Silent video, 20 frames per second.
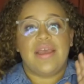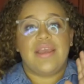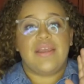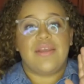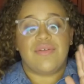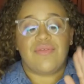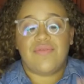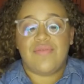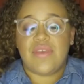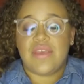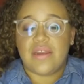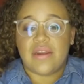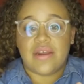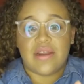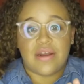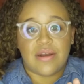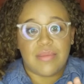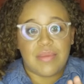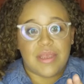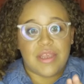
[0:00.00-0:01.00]
Your feet are
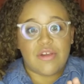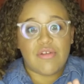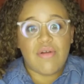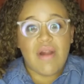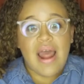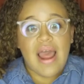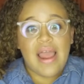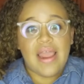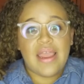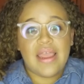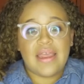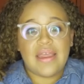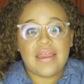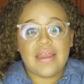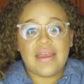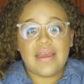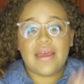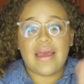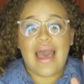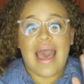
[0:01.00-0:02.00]
gonna be
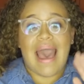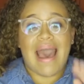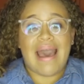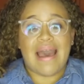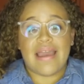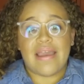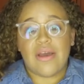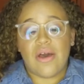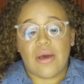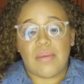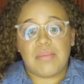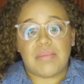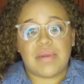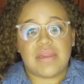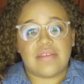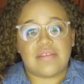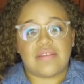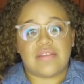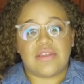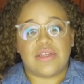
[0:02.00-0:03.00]
crying. I got
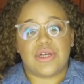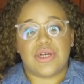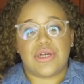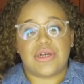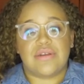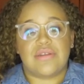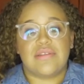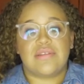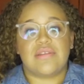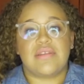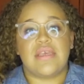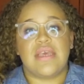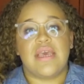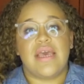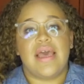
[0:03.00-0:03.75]
blisters,